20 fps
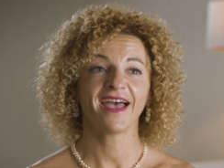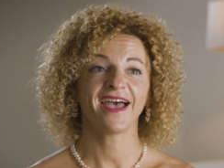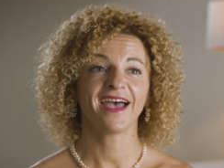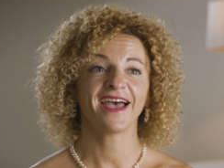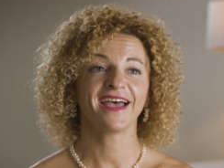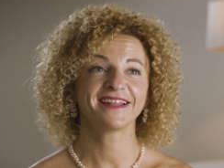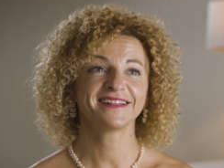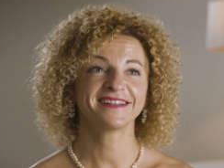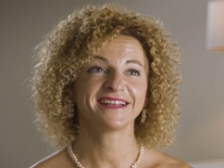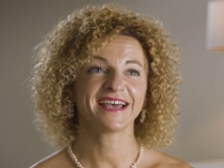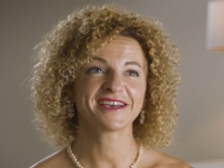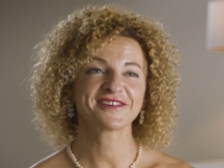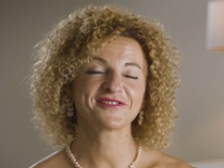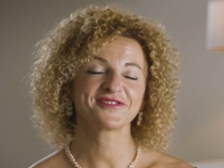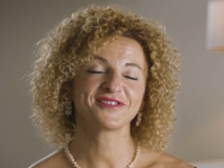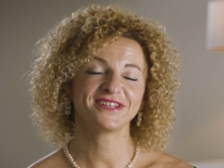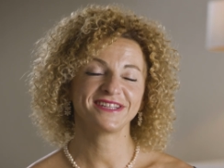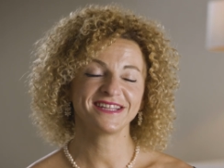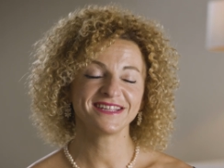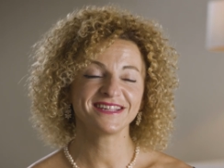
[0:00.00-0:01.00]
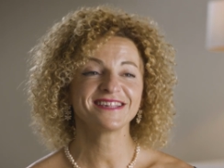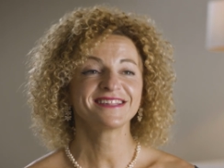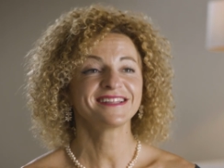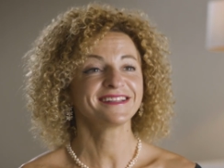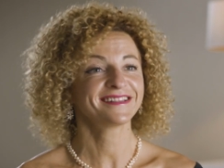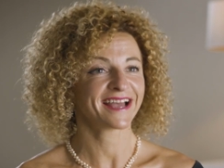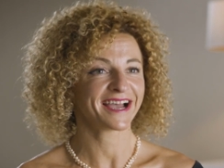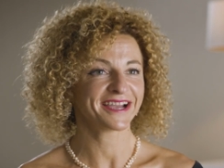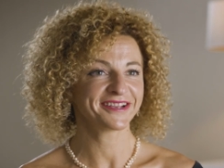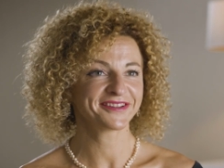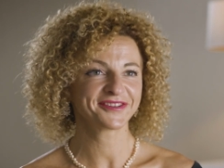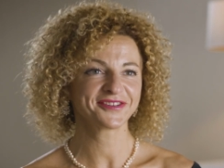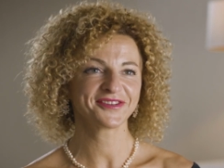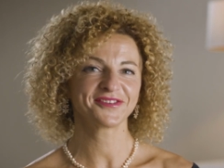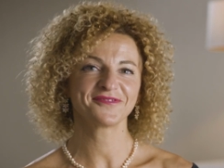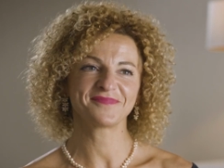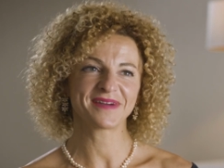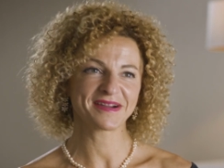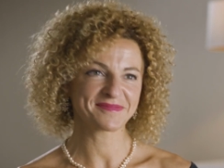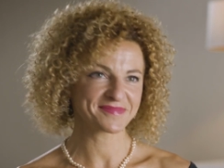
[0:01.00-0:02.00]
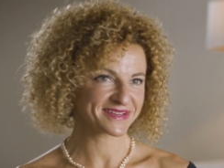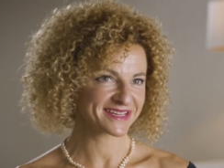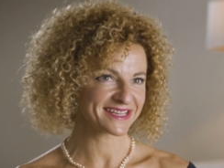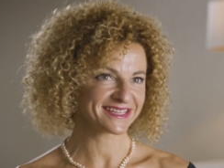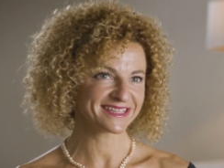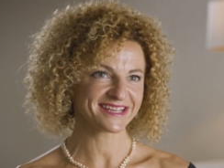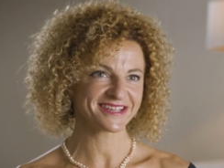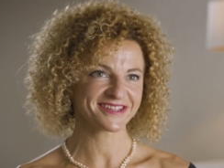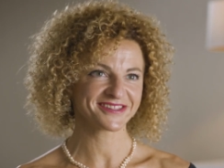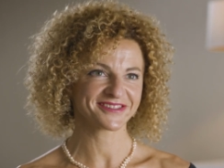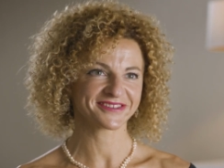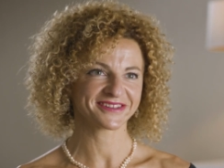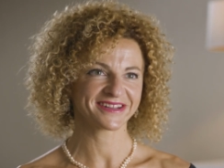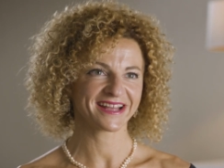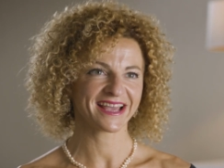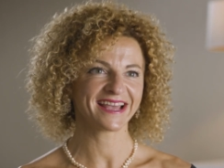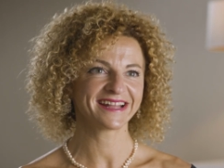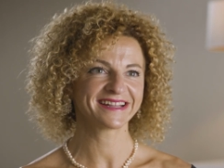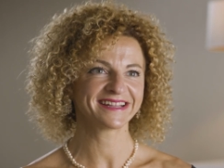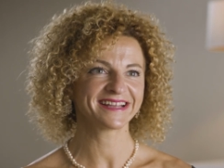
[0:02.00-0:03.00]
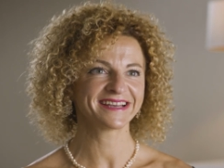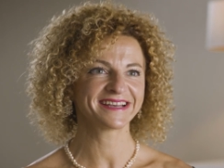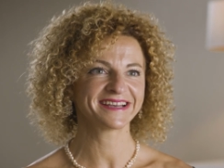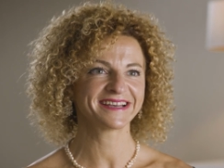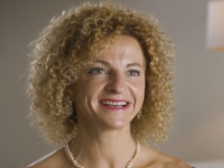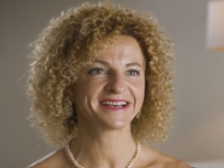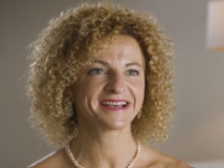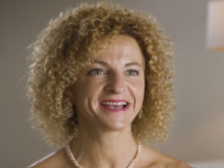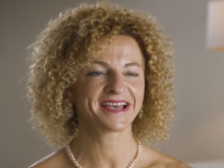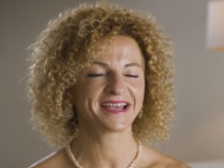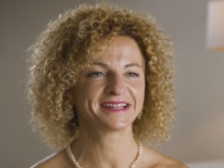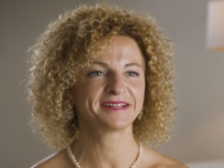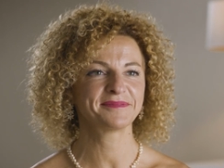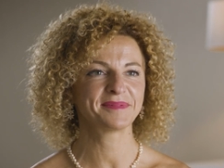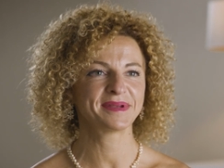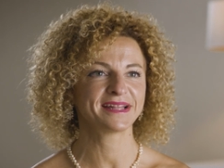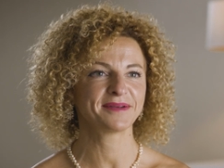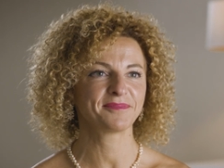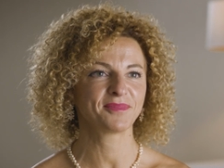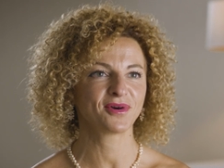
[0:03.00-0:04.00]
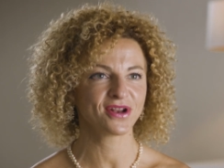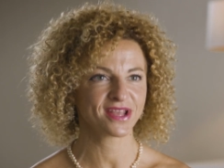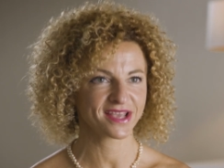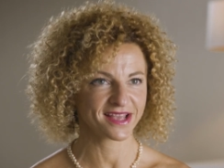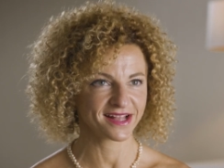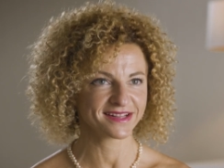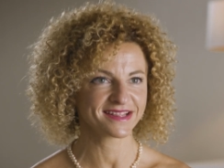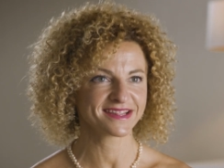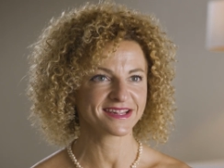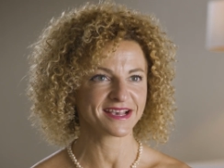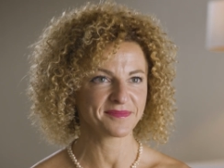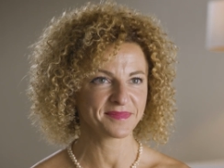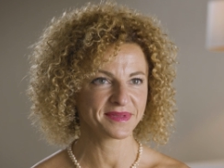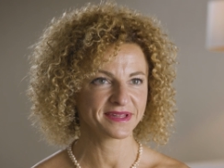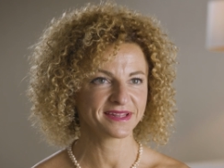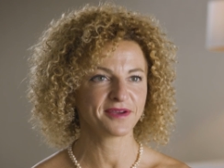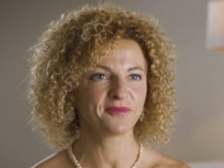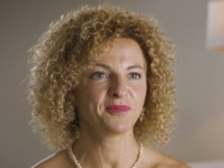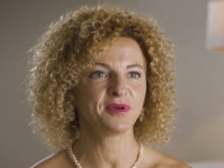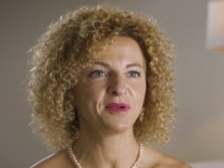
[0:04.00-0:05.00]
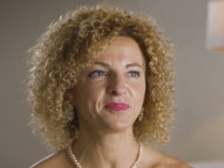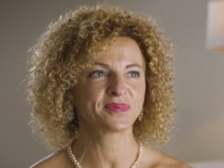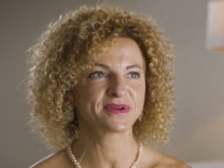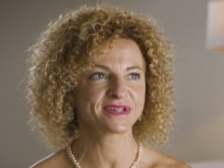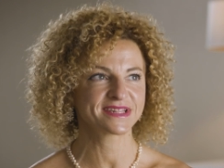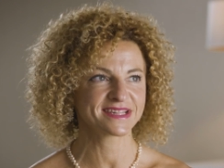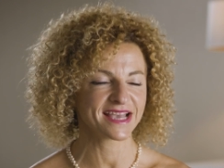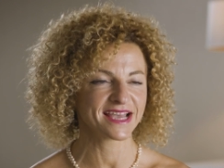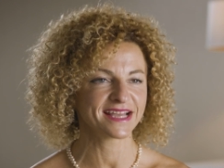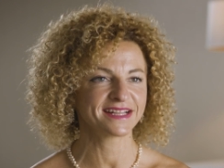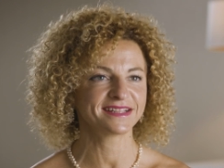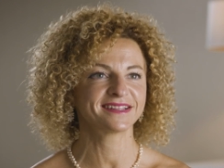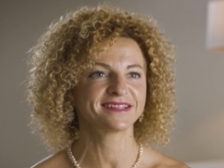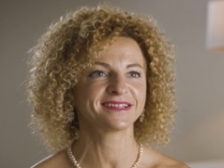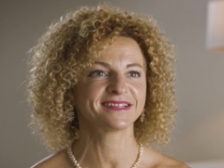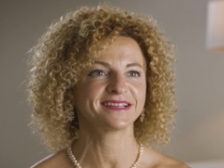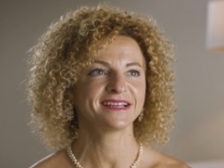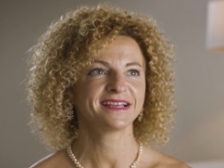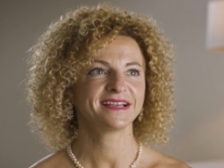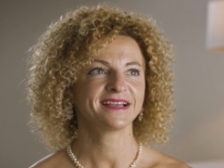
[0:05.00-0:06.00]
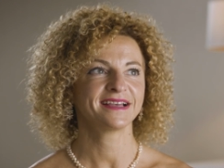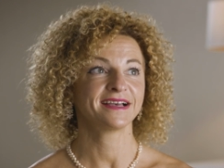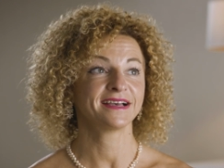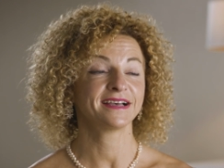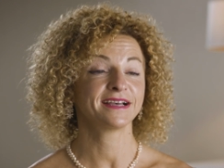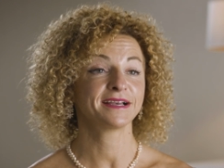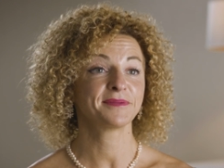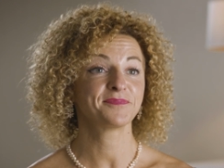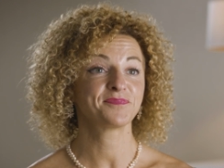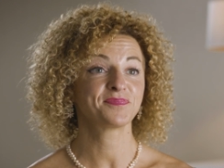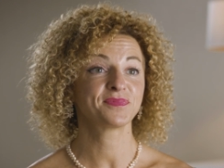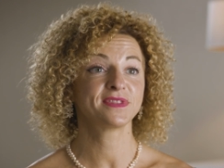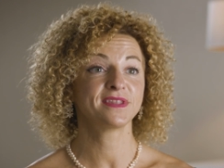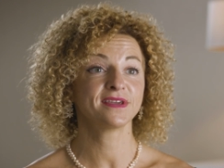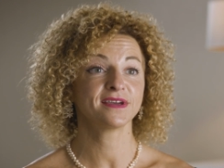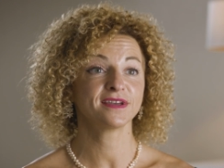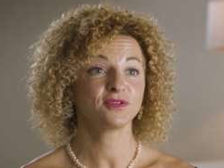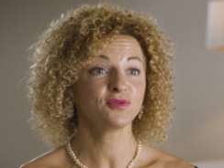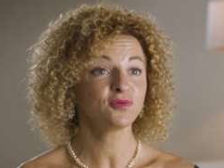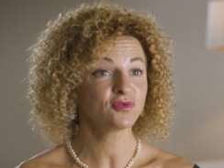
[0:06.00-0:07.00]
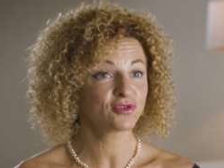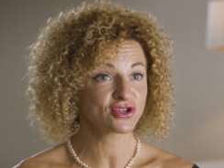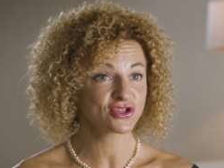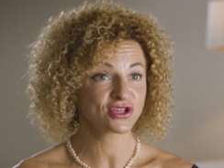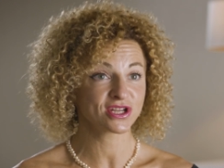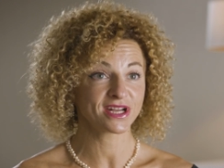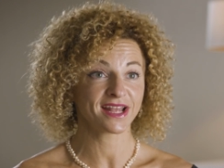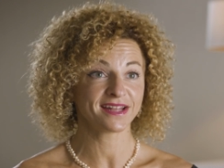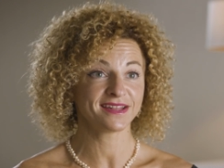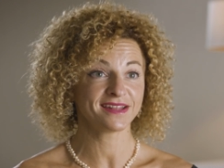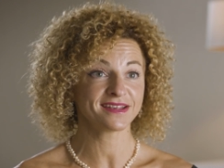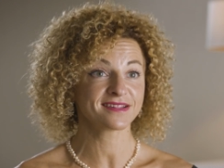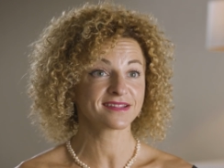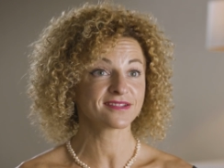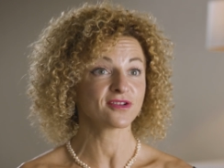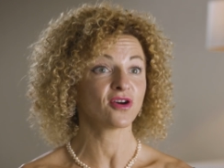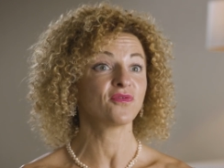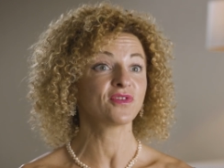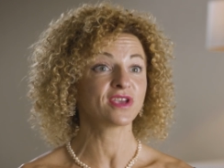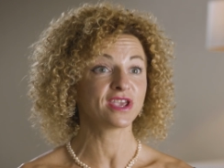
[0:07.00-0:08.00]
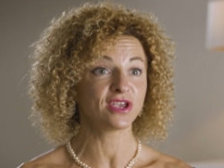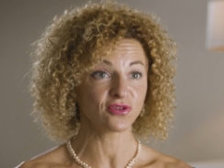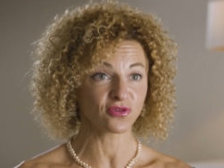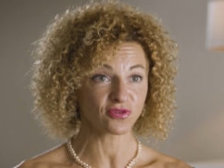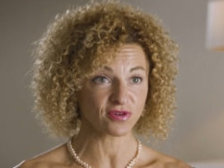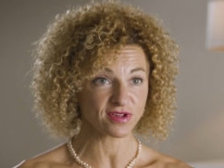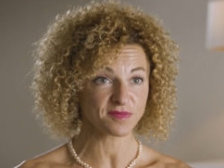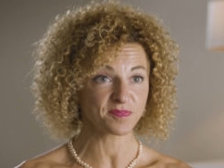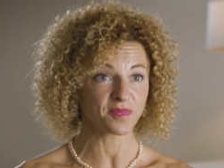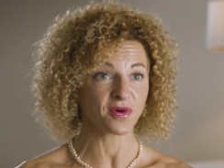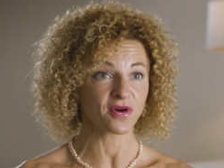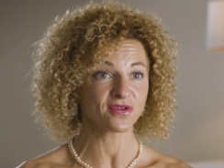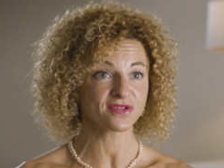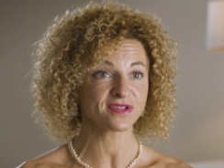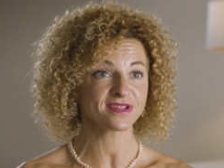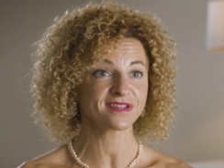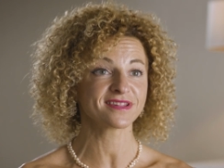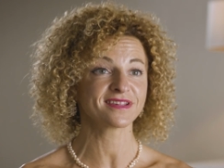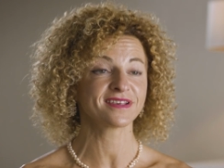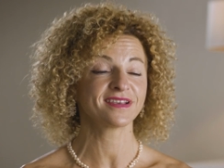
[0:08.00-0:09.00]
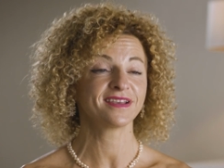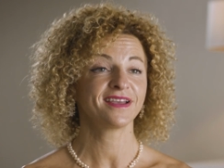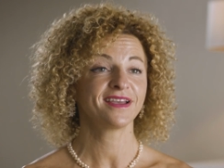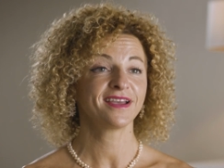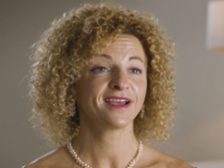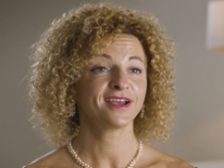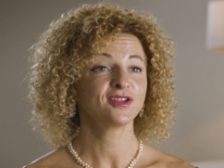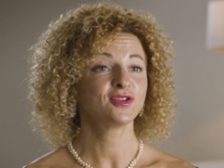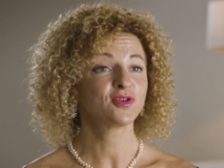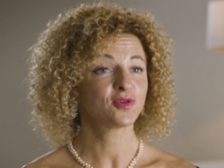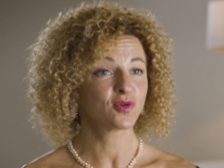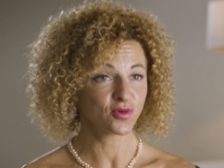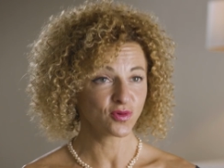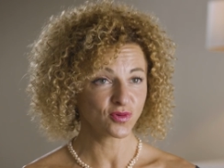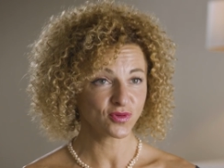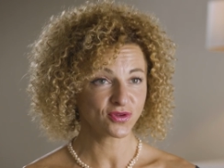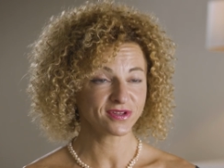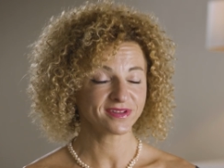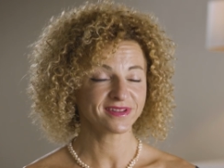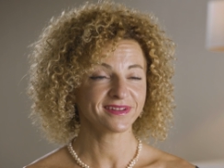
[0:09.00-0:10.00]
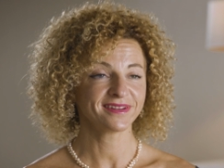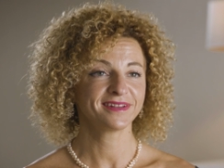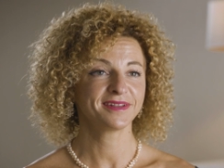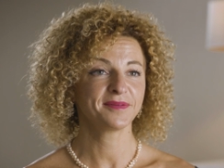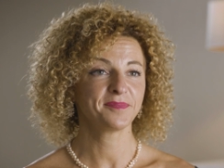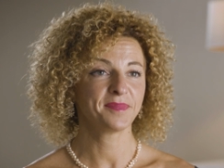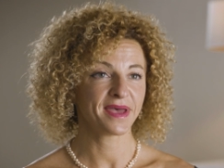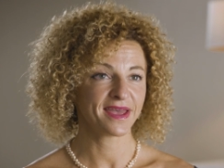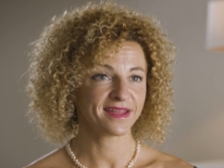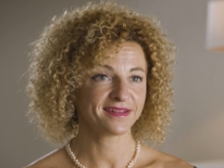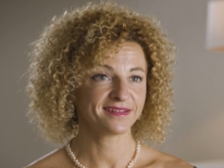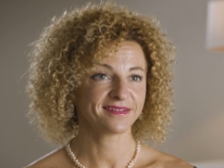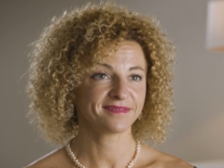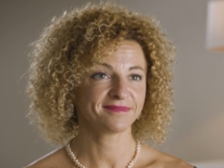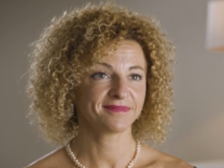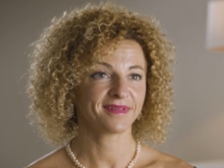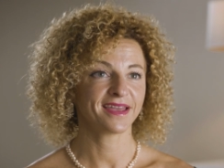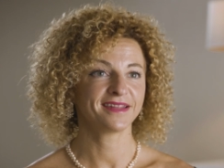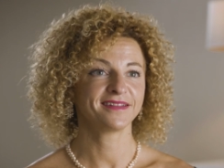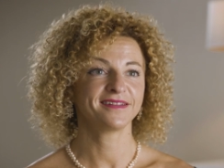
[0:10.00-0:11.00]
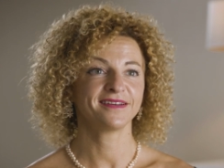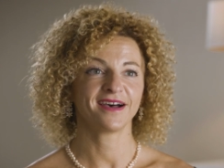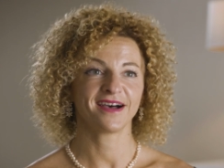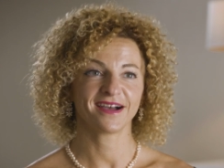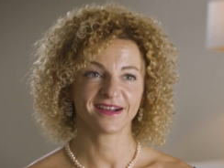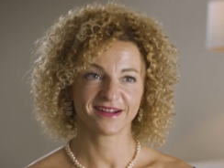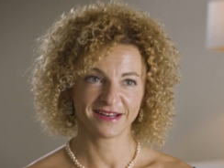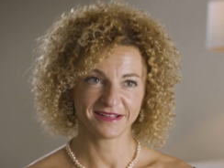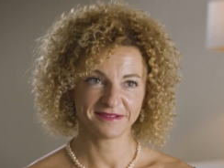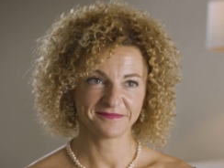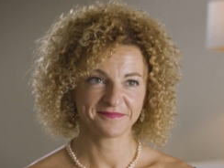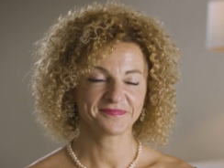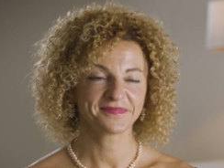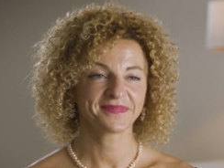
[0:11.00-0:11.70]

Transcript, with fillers: And actually, this is the title of my presentation at, uh, at the Metabolic Health Summit. I will present uh, the nutrigenetics of keto response, the good, the bad, and the ugly.